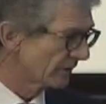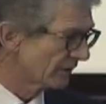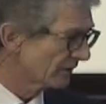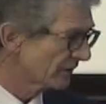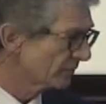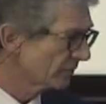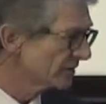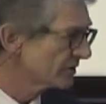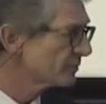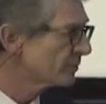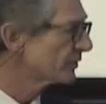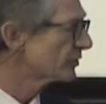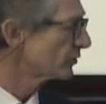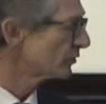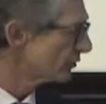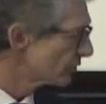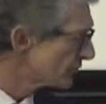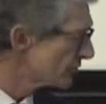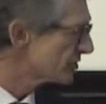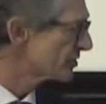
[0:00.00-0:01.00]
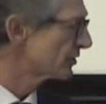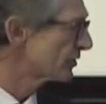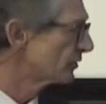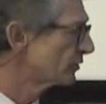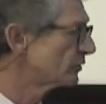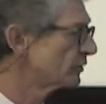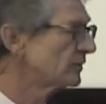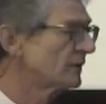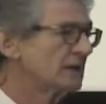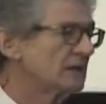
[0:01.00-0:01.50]
Parliament, but
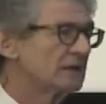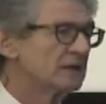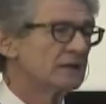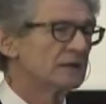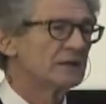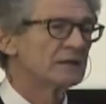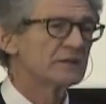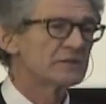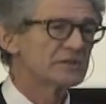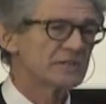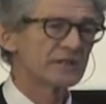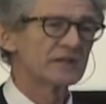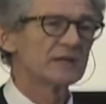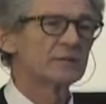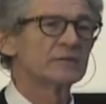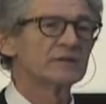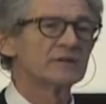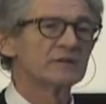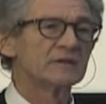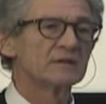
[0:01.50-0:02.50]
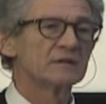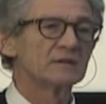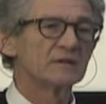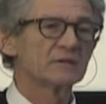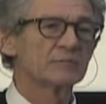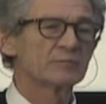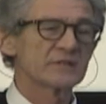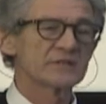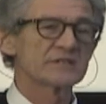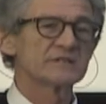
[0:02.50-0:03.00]
also uh, chairman,
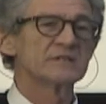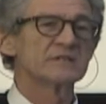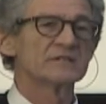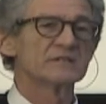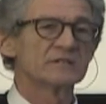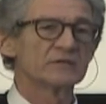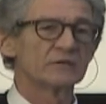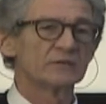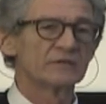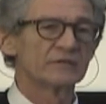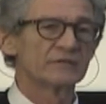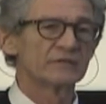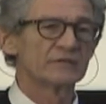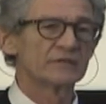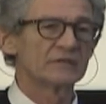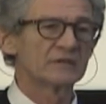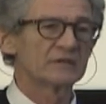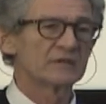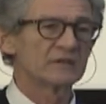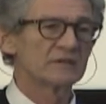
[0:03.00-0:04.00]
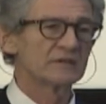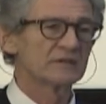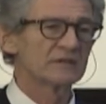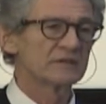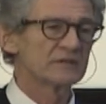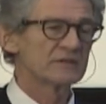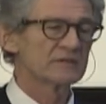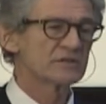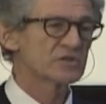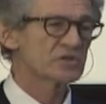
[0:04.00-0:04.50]
uh, president of
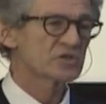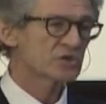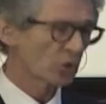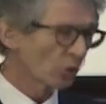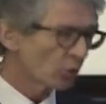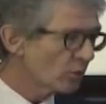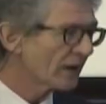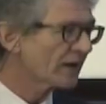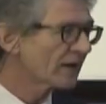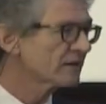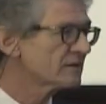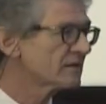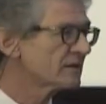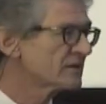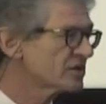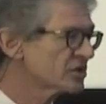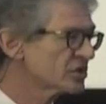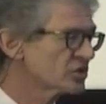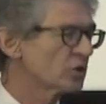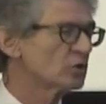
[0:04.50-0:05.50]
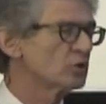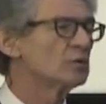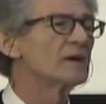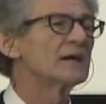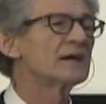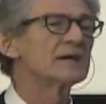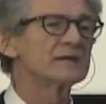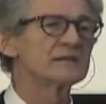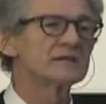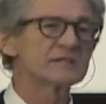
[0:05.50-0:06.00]
uh, STOA, and
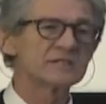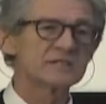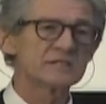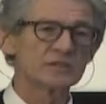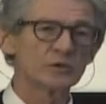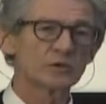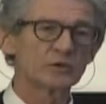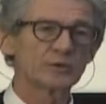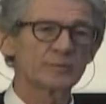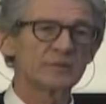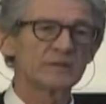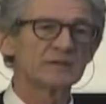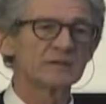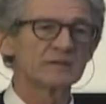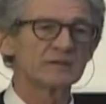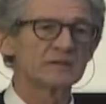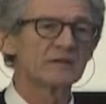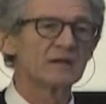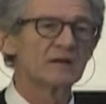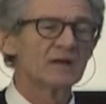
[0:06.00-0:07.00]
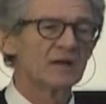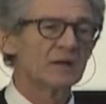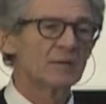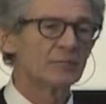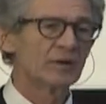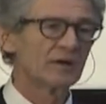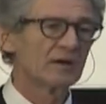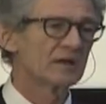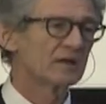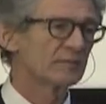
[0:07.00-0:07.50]
STOA is the European
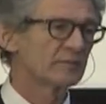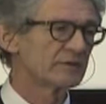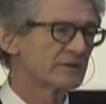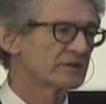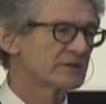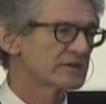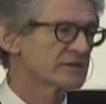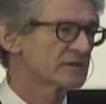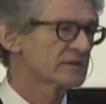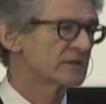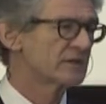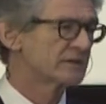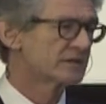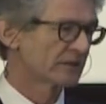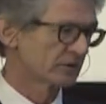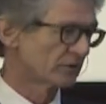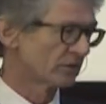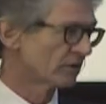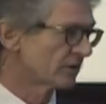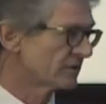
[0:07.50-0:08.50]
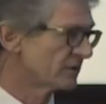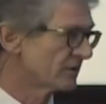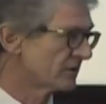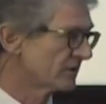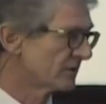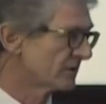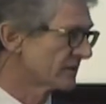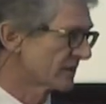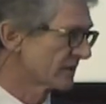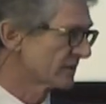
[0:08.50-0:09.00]
Parliament's Technology
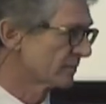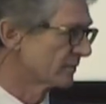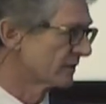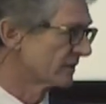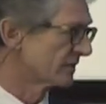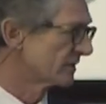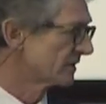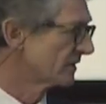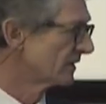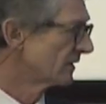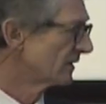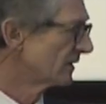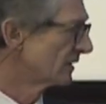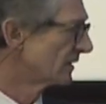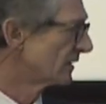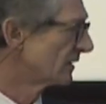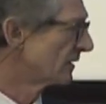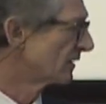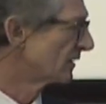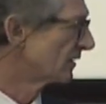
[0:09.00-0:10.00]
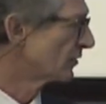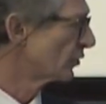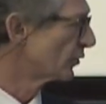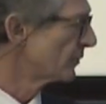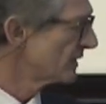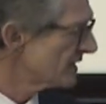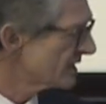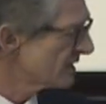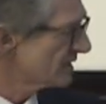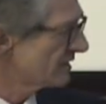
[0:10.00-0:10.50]
Assessment uh,
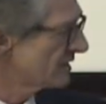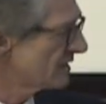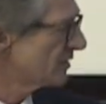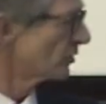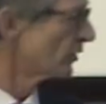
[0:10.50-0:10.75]
Committee